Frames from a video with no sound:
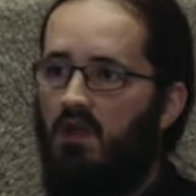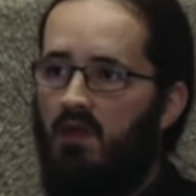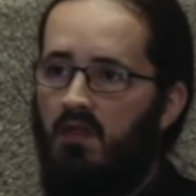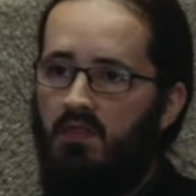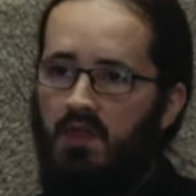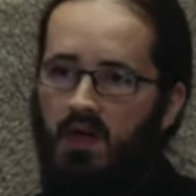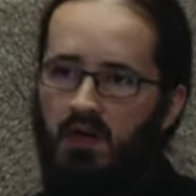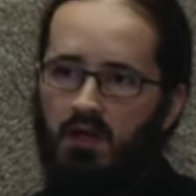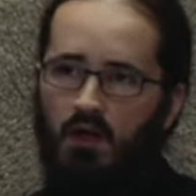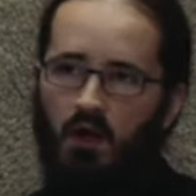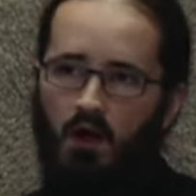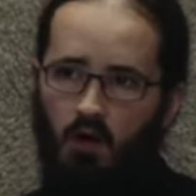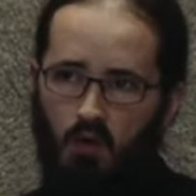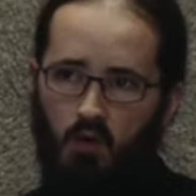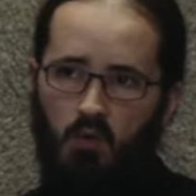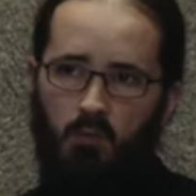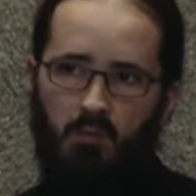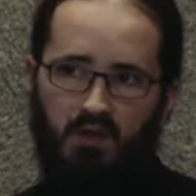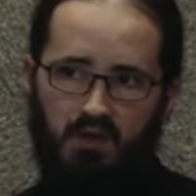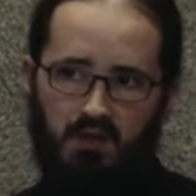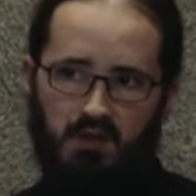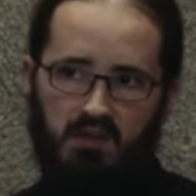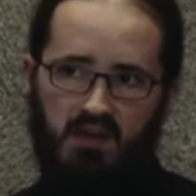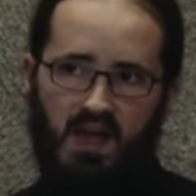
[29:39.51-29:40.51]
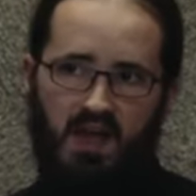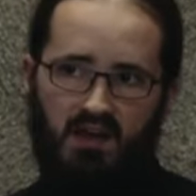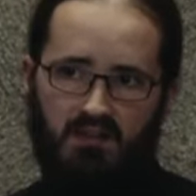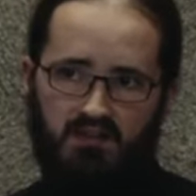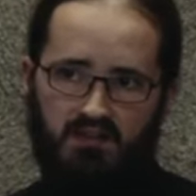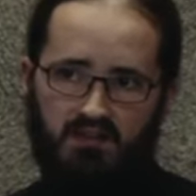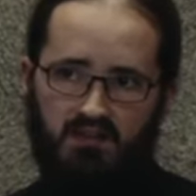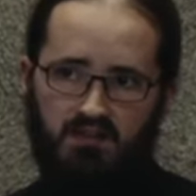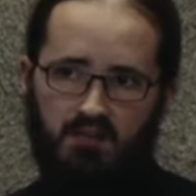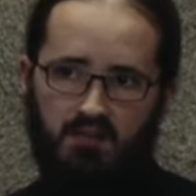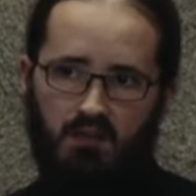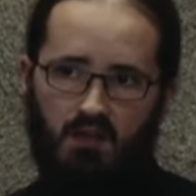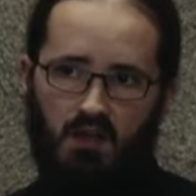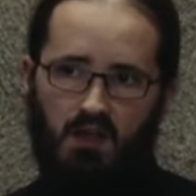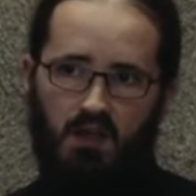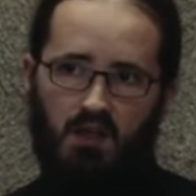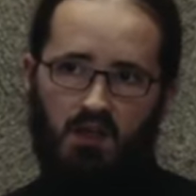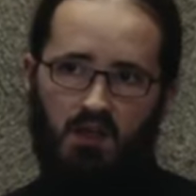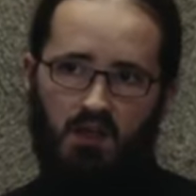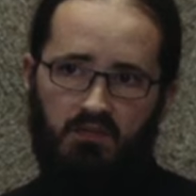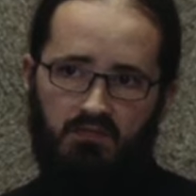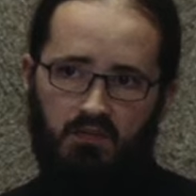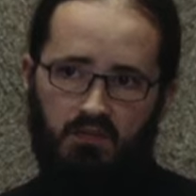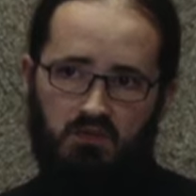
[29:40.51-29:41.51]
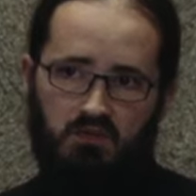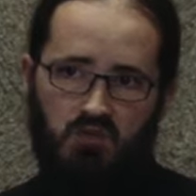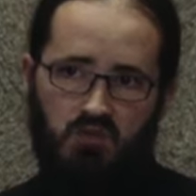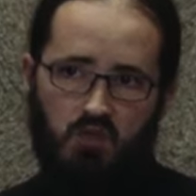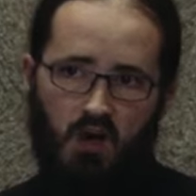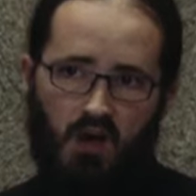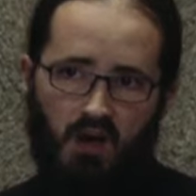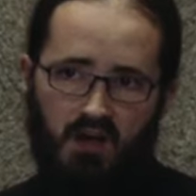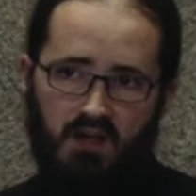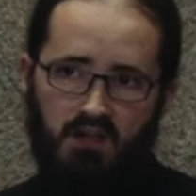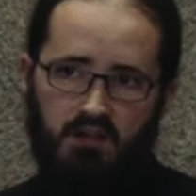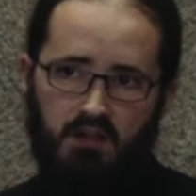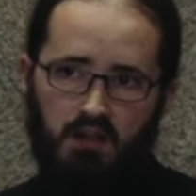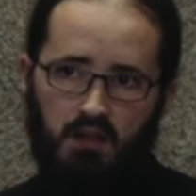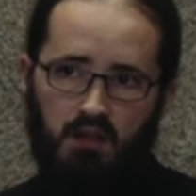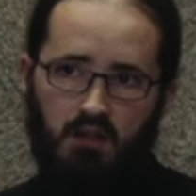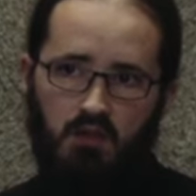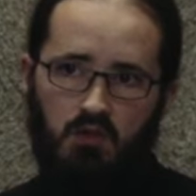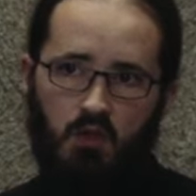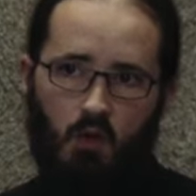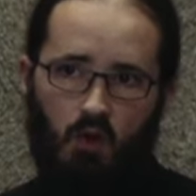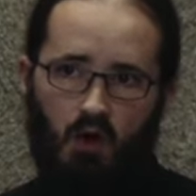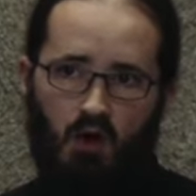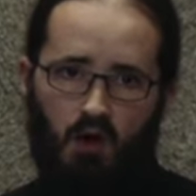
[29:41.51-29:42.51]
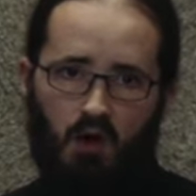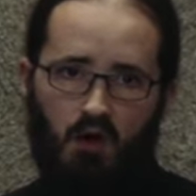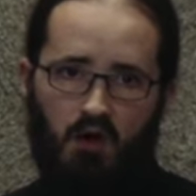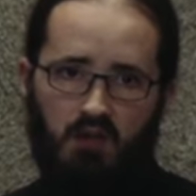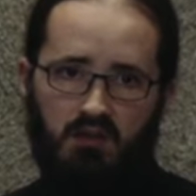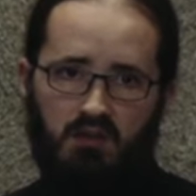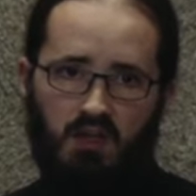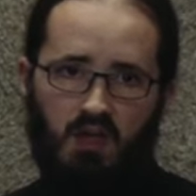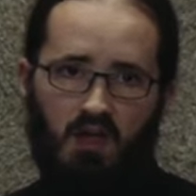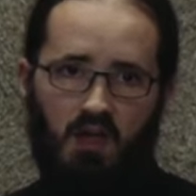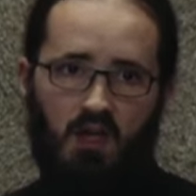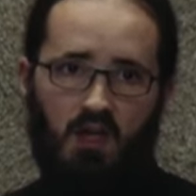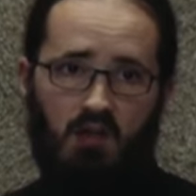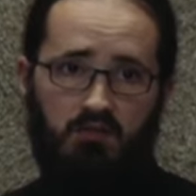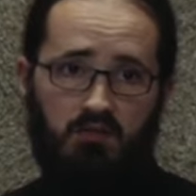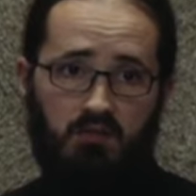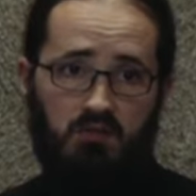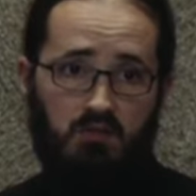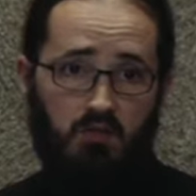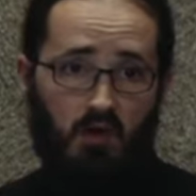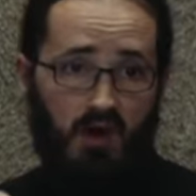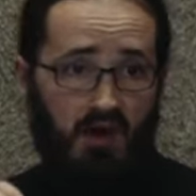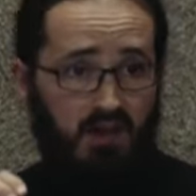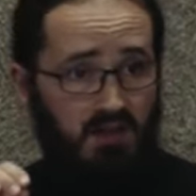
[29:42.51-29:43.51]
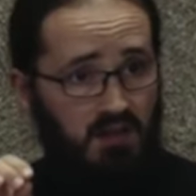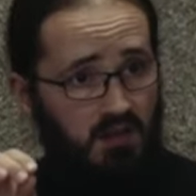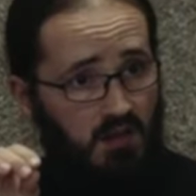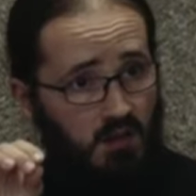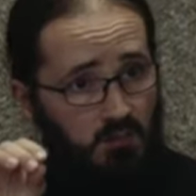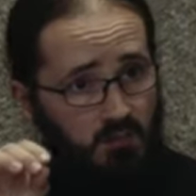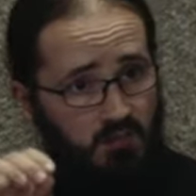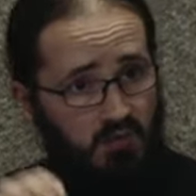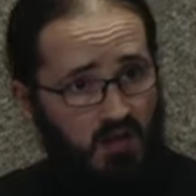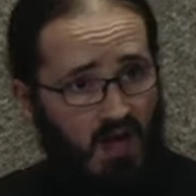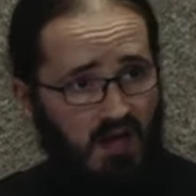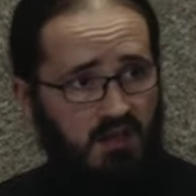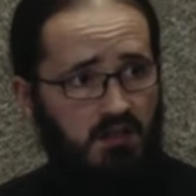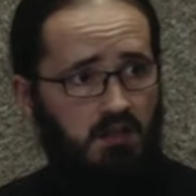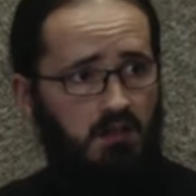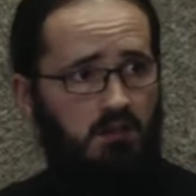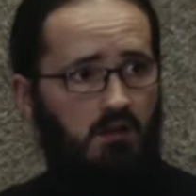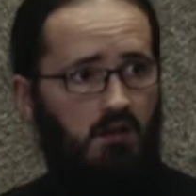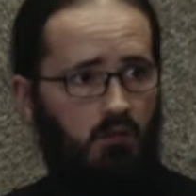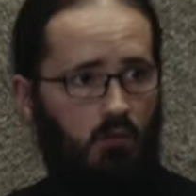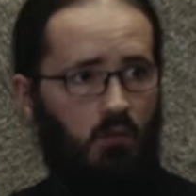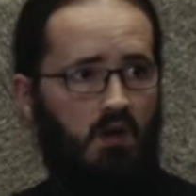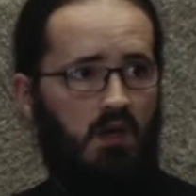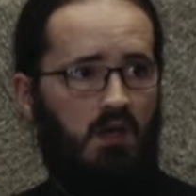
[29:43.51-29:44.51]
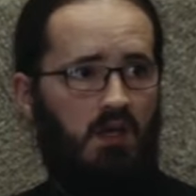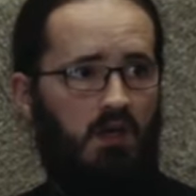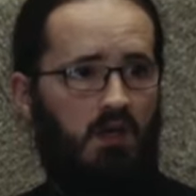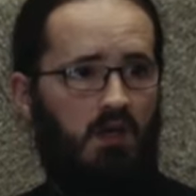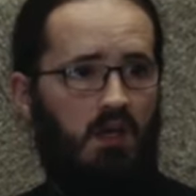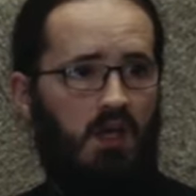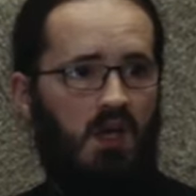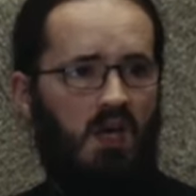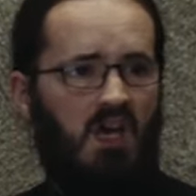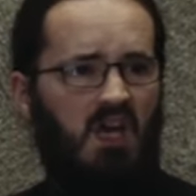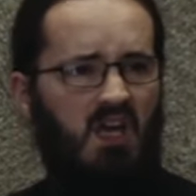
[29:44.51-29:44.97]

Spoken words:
That openness, if you try it in your heart, if you try it in a practical way,